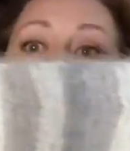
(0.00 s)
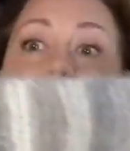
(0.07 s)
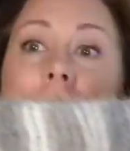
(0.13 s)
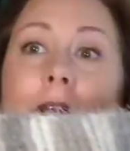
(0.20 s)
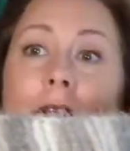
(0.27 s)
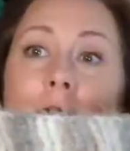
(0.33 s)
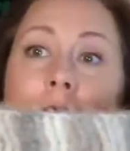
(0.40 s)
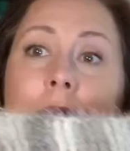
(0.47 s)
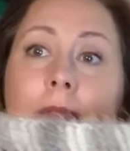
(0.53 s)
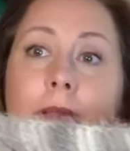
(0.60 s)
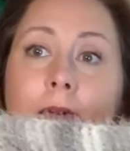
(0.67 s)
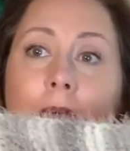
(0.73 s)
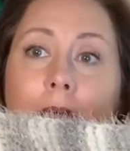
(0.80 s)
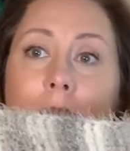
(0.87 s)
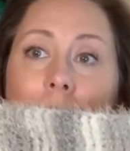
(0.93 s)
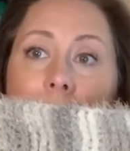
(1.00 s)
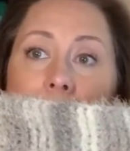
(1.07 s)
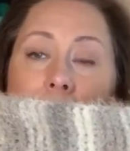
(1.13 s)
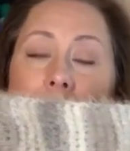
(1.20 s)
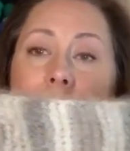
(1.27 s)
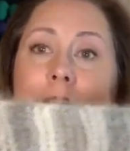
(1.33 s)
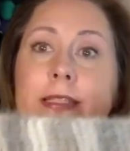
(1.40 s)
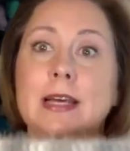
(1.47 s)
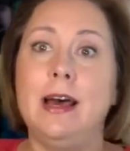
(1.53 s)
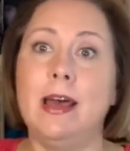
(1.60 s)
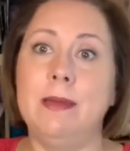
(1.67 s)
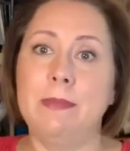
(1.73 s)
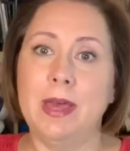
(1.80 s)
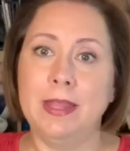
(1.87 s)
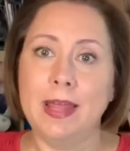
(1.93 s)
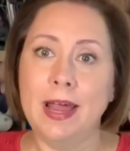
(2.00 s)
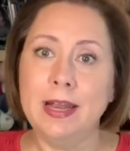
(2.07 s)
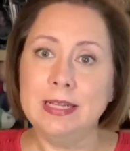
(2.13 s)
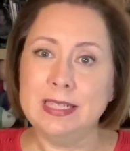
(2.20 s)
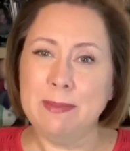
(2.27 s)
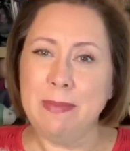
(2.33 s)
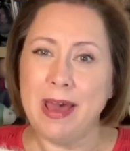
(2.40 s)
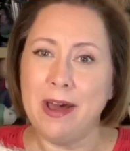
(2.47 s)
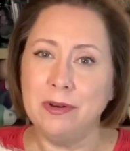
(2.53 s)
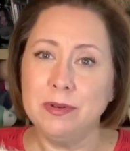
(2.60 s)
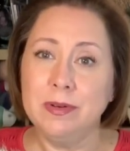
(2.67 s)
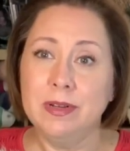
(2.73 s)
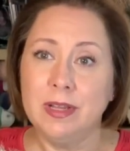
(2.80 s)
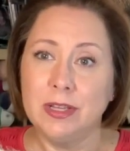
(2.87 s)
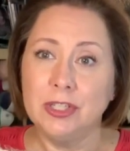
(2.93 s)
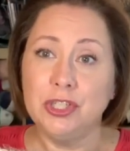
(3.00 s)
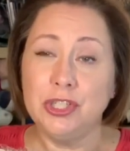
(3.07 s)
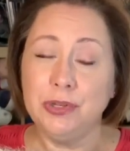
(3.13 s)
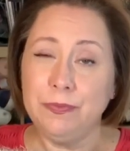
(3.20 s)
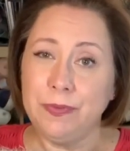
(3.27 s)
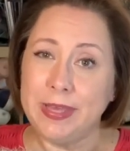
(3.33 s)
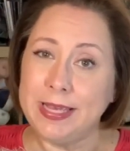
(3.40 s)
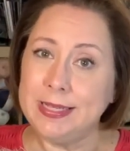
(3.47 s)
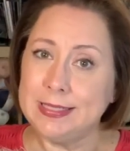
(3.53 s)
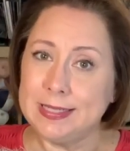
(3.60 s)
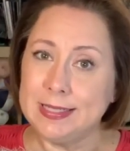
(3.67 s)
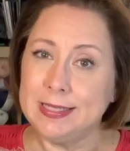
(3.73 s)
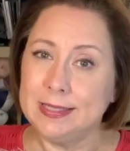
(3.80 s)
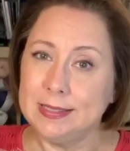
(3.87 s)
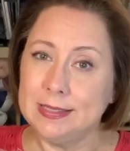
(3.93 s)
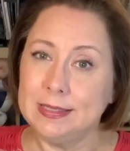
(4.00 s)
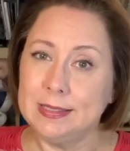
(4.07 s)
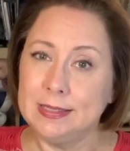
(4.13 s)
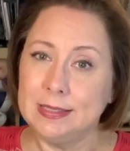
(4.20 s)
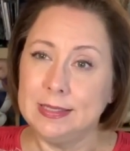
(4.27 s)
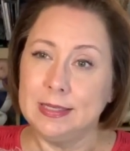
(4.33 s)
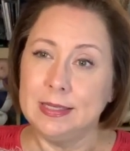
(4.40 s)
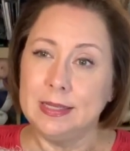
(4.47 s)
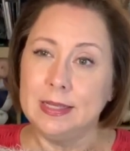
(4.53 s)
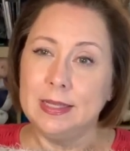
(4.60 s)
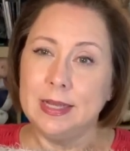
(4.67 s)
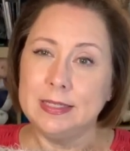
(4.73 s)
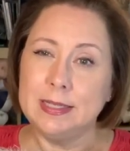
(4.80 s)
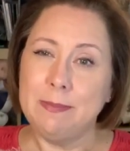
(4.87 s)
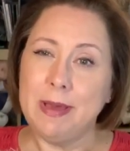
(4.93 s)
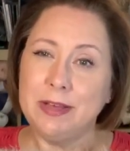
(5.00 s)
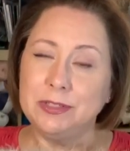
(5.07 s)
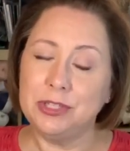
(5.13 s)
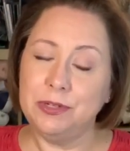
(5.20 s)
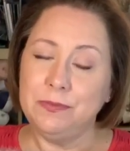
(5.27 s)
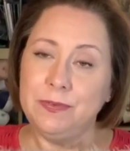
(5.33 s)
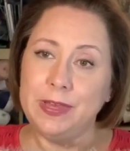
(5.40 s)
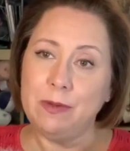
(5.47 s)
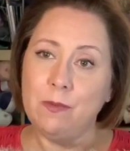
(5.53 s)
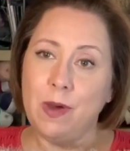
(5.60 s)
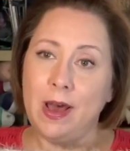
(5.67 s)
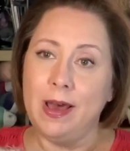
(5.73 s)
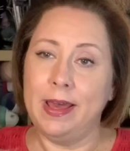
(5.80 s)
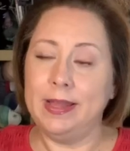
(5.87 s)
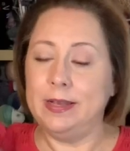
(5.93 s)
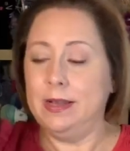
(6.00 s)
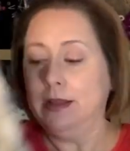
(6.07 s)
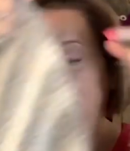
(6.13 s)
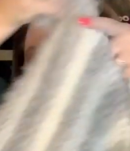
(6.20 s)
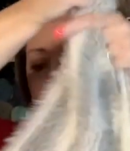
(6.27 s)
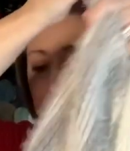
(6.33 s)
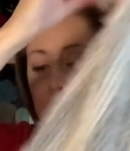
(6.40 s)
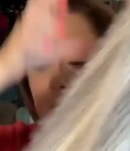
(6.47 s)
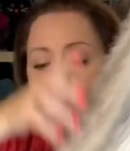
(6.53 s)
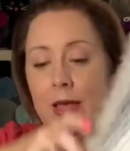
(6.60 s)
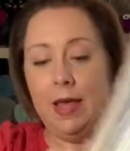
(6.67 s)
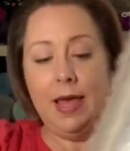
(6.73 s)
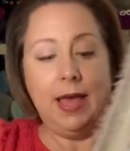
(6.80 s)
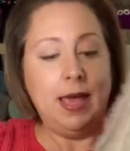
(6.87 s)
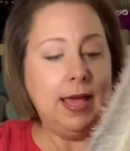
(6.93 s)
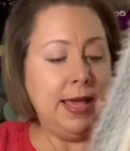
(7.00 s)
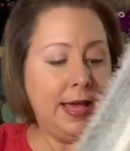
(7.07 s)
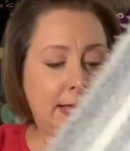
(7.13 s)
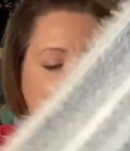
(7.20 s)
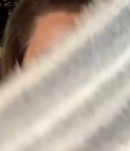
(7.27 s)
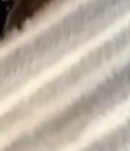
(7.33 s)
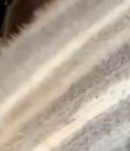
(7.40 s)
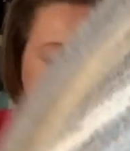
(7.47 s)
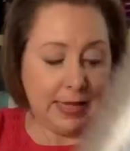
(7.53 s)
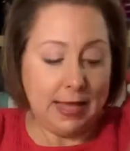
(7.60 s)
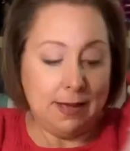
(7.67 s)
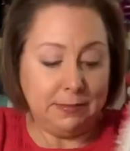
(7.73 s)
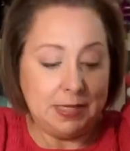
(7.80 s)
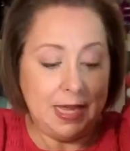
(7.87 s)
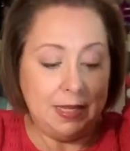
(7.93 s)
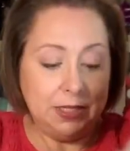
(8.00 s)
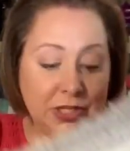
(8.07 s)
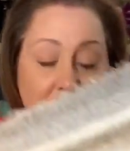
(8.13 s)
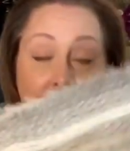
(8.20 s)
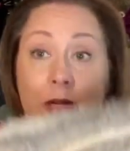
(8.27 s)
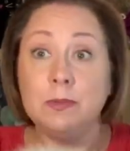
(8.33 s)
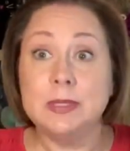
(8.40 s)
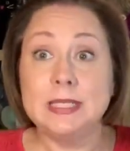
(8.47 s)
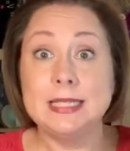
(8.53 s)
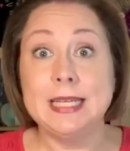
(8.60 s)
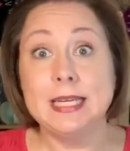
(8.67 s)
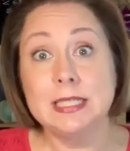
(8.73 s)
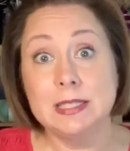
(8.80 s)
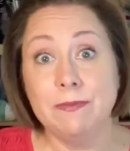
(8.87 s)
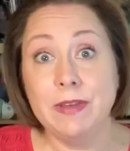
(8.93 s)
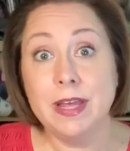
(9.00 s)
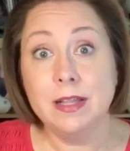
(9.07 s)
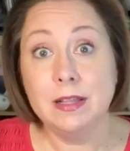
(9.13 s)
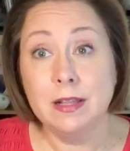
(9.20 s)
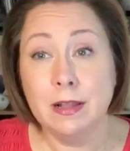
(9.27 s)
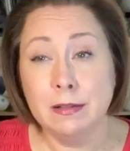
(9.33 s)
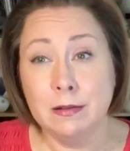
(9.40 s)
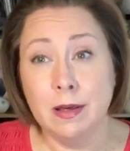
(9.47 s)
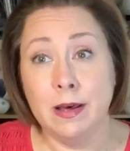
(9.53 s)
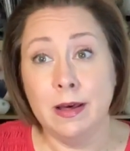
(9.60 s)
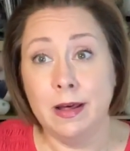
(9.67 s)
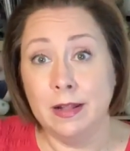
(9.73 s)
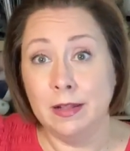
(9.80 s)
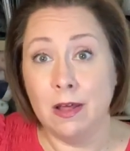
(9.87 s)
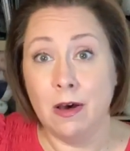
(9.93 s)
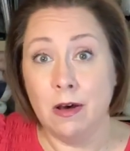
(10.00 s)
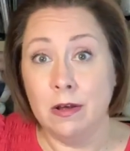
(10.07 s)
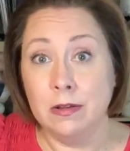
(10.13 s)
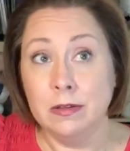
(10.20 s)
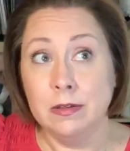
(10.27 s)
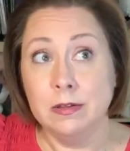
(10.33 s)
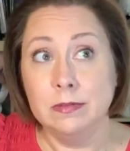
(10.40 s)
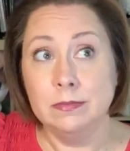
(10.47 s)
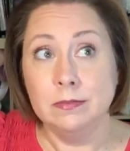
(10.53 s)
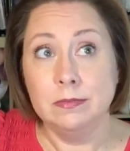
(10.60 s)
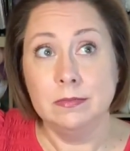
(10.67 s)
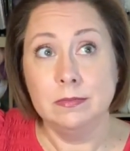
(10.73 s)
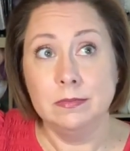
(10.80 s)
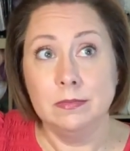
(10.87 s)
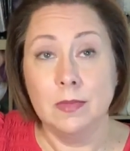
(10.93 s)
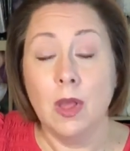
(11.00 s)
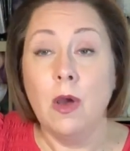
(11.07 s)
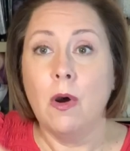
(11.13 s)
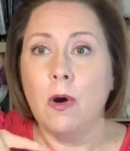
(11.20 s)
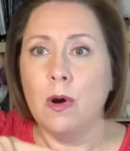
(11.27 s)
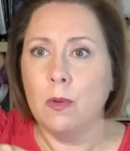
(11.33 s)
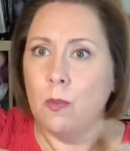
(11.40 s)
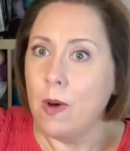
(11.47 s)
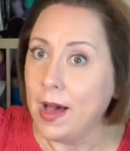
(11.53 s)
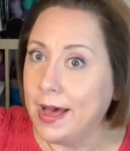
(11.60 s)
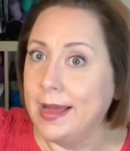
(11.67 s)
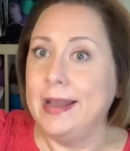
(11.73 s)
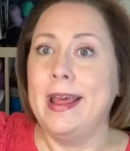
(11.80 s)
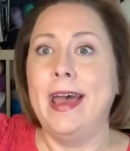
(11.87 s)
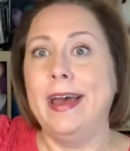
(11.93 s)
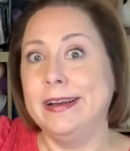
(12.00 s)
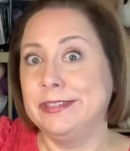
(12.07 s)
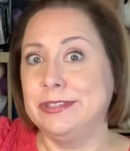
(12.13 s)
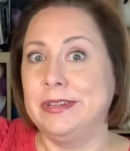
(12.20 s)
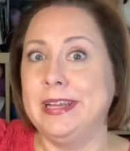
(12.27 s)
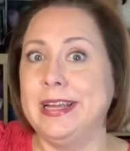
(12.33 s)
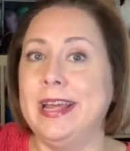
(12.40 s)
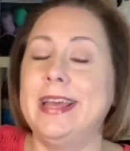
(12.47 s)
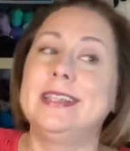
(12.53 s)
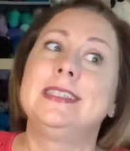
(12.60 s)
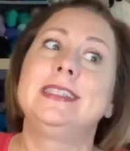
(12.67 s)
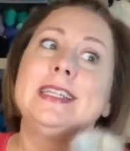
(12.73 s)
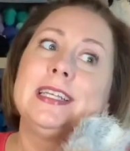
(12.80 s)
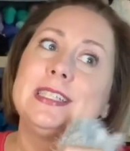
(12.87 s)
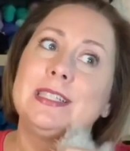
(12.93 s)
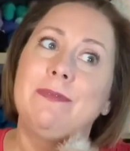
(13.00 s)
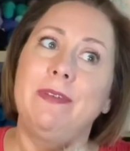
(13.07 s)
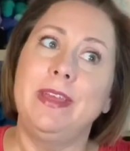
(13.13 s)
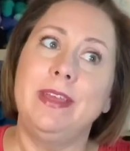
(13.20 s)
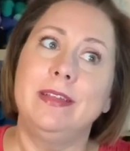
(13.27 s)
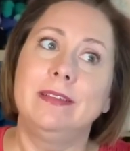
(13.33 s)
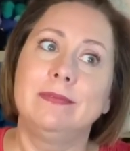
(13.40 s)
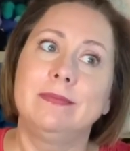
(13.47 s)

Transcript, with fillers: done ahead of time, and that is about two feet. That's about two feet wide. And I kept telling y'all it was six feet uh, long or wide. Actually, it's six feet